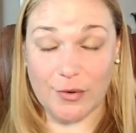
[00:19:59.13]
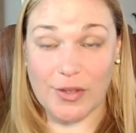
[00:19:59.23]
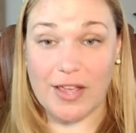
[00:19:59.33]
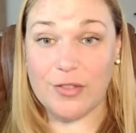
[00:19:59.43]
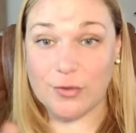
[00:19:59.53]

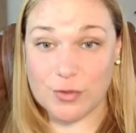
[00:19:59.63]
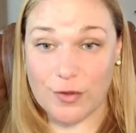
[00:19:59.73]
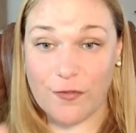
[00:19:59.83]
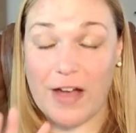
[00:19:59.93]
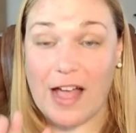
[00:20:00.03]
Okay, those are
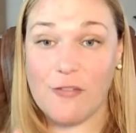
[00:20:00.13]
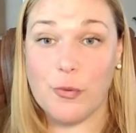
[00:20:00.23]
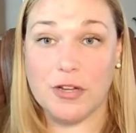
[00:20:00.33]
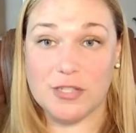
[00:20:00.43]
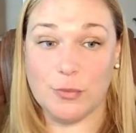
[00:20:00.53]
the 5
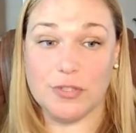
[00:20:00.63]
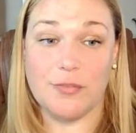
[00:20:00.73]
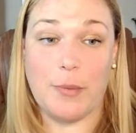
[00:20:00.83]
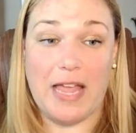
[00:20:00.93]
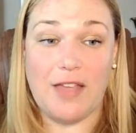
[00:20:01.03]
principles
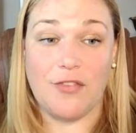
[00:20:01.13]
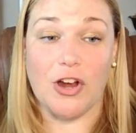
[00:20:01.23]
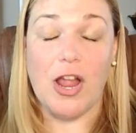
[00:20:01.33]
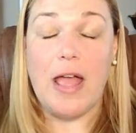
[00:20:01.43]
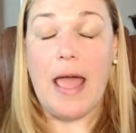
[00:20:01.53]
of
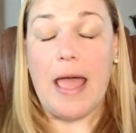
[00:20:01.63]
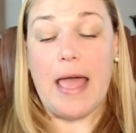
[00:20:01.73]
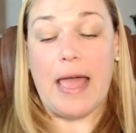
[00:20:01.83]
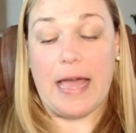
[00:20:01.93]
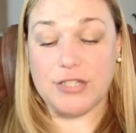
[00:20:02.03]
behavior.
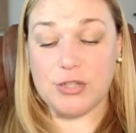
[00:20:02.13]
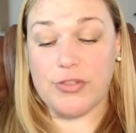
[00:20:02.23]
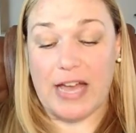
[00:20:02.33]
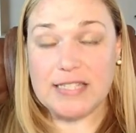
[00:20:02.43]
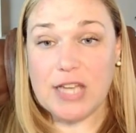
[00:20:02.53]
And so
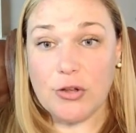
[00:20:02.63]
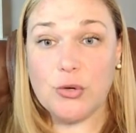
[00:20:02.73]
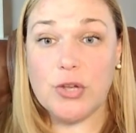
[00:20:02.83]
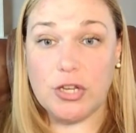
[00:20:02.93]
that's how you